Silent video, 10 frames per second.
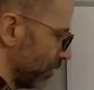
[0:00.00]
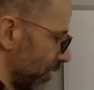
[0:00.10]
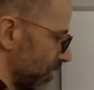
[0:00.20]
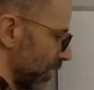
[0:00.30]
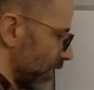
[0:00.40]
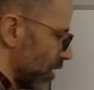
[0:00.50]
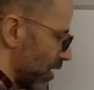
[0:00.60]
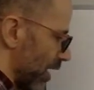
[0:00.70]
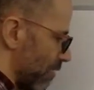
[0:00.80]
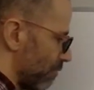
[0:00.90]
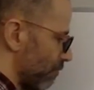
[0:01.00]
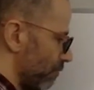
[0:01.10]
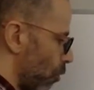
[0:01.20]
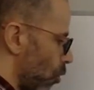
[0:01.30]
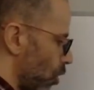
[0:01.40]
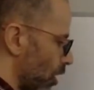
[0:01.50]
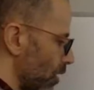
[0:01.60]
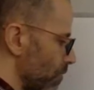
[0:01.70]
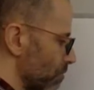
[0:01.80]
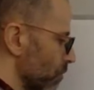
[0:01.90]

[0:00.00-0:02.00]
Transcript: figs, and here I have 4.